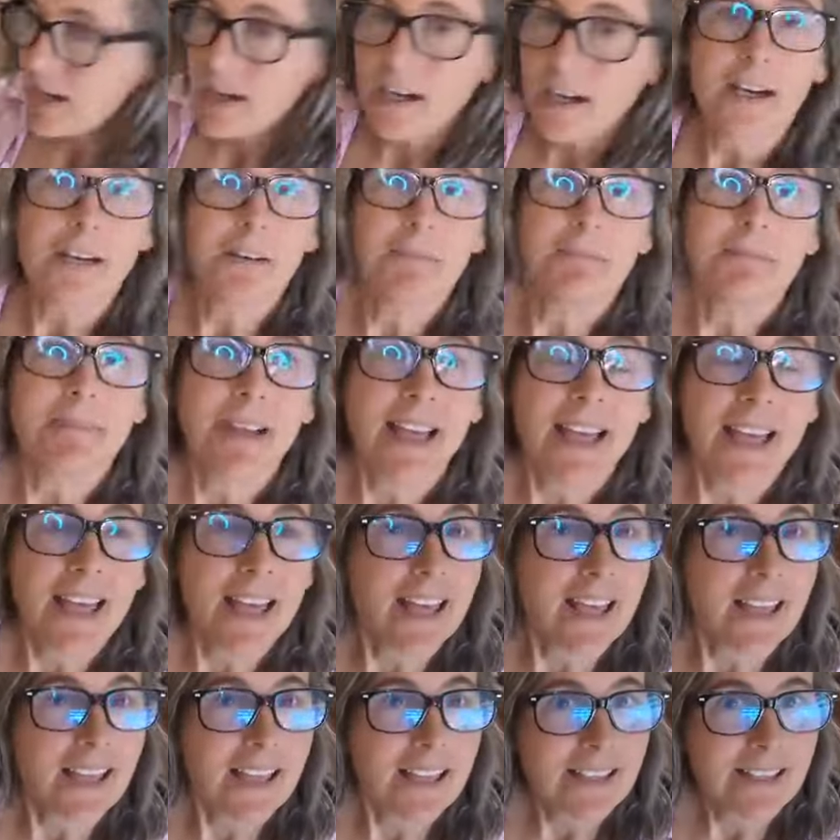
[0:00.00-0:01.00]
I.
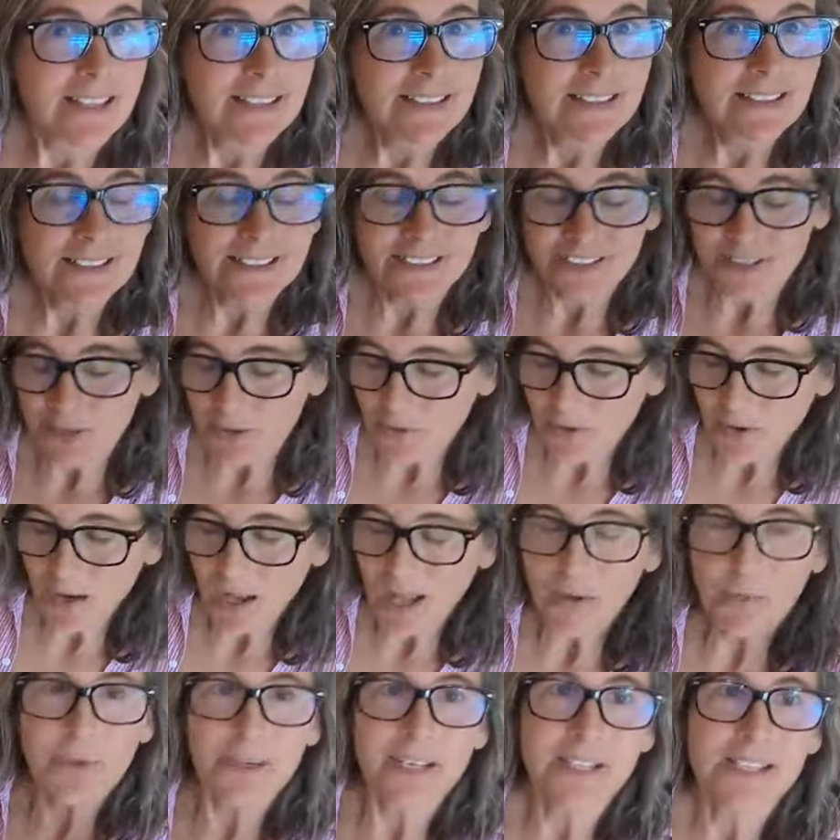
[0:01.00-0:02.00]
And so
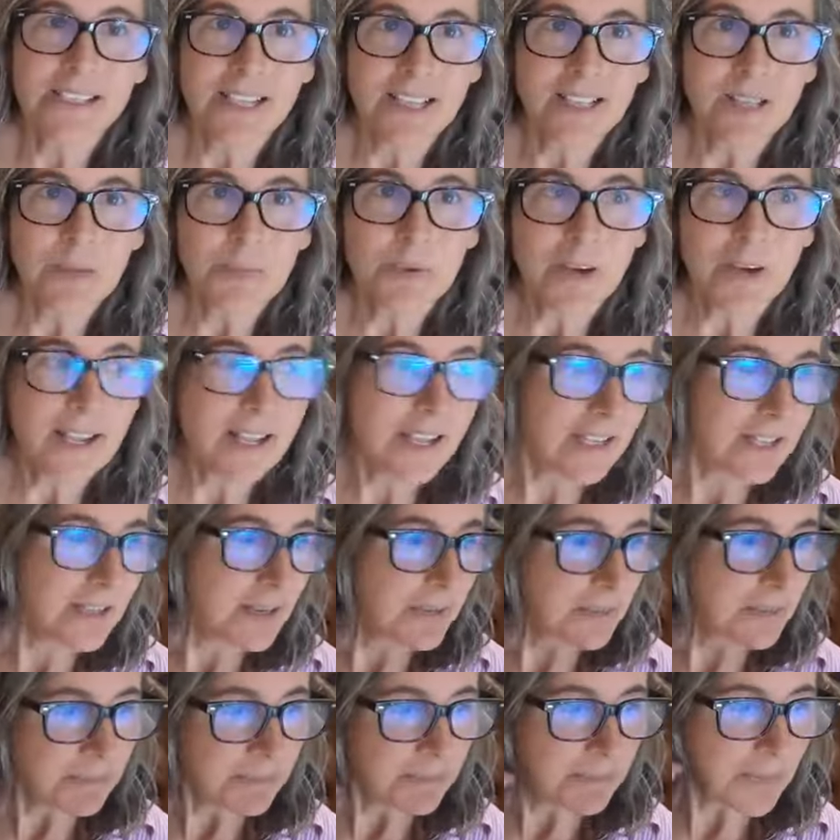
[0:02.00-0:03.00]
I want to
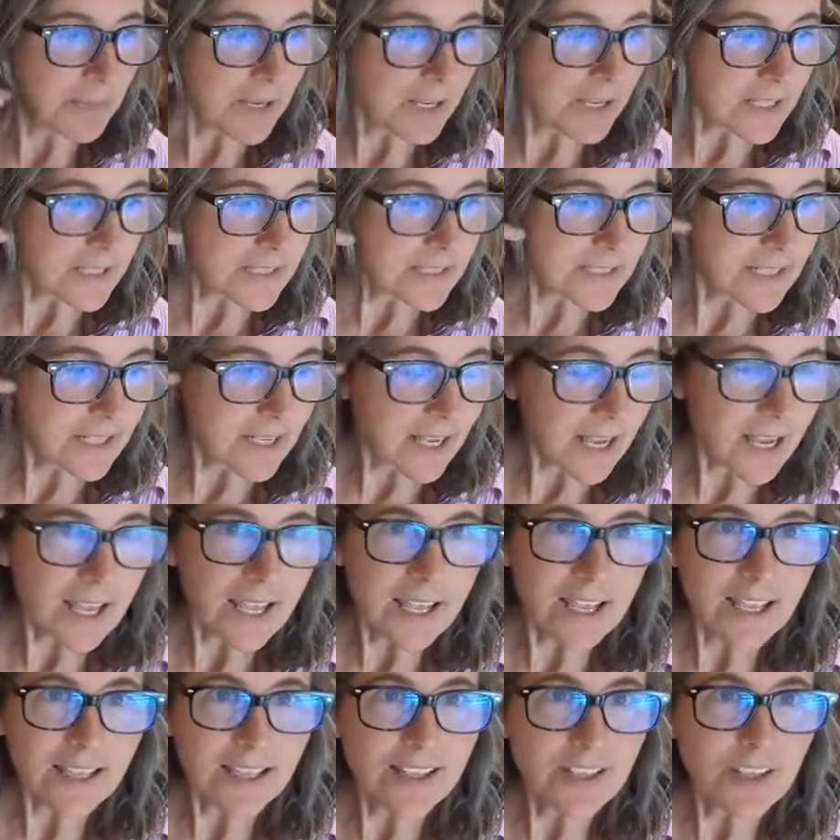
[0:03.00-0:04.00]
celebrate, but
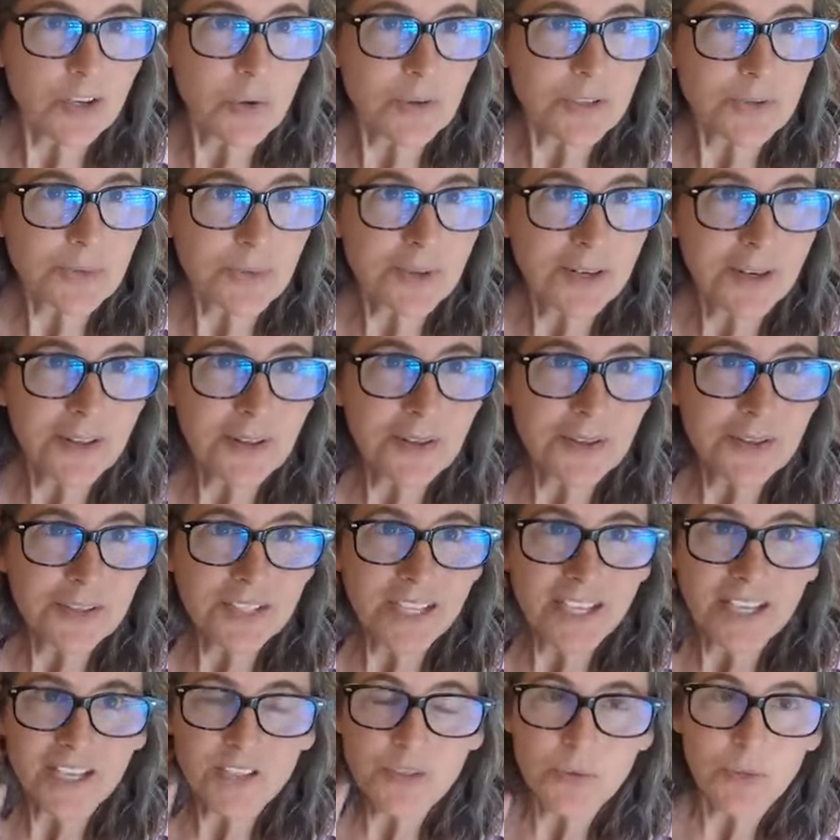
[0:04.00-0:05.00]
I, you know, it's one of those
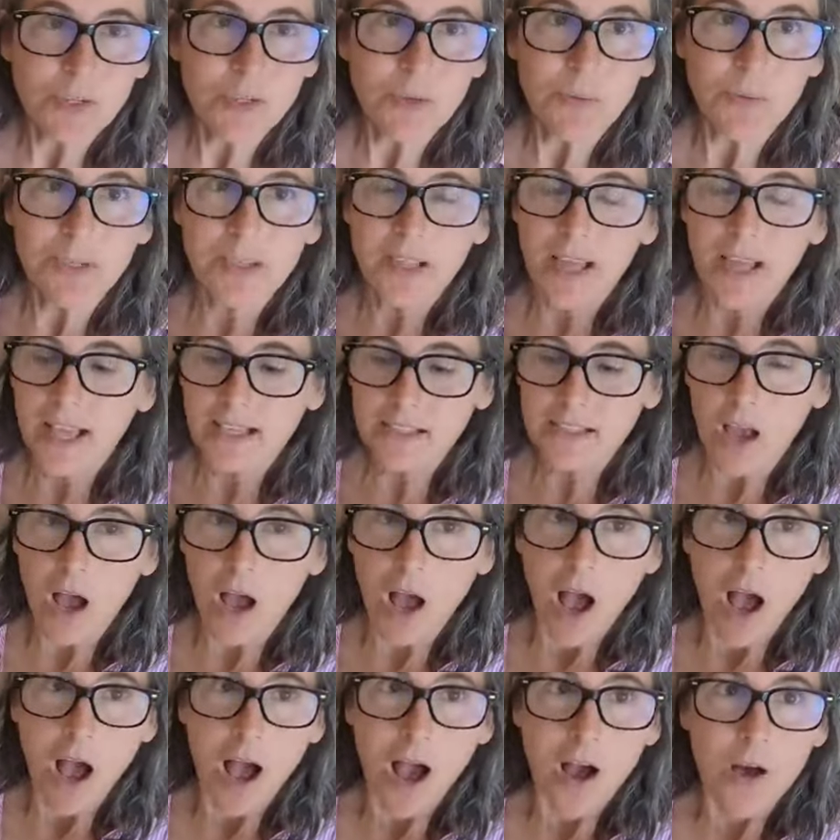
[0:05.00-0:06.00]
things where you realize,
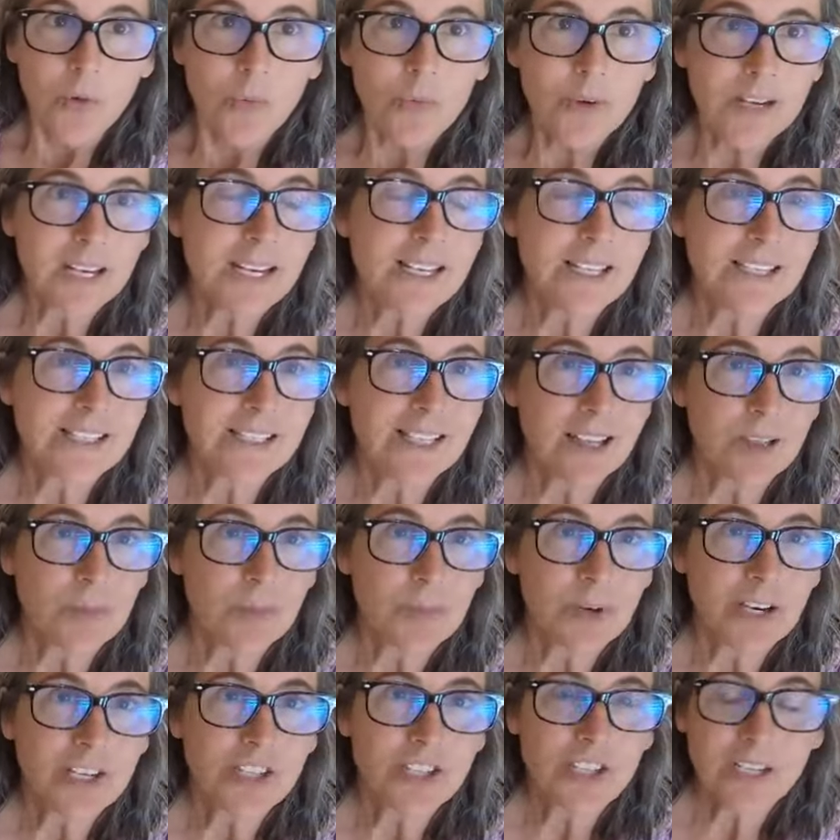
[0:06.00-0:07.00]
oh, we need a
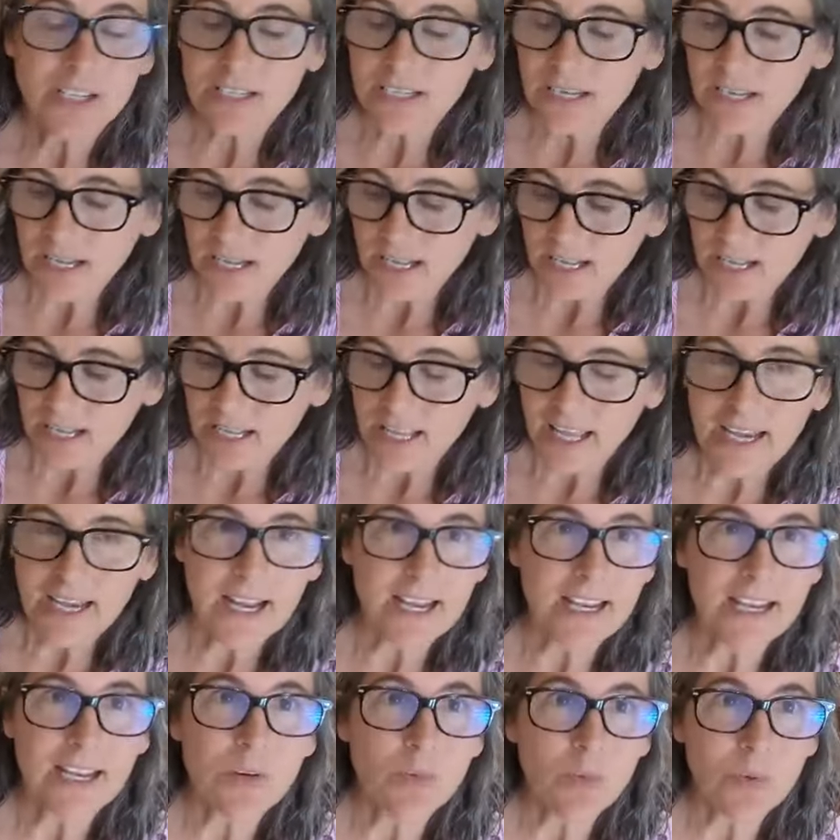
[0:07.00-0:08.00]
celebration and
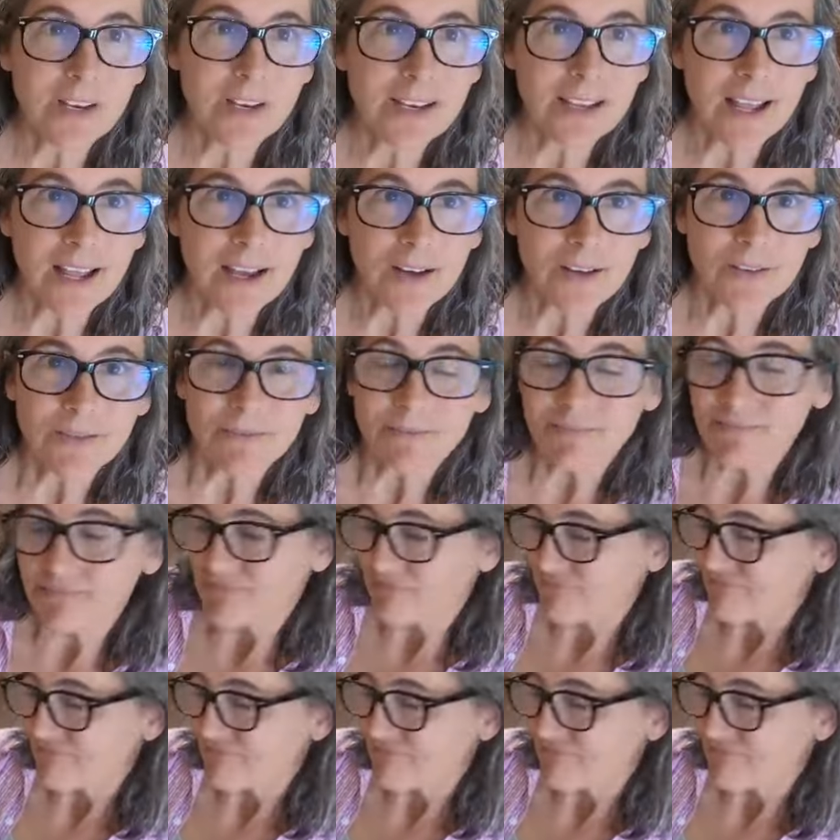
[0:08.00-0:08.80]
I need one now.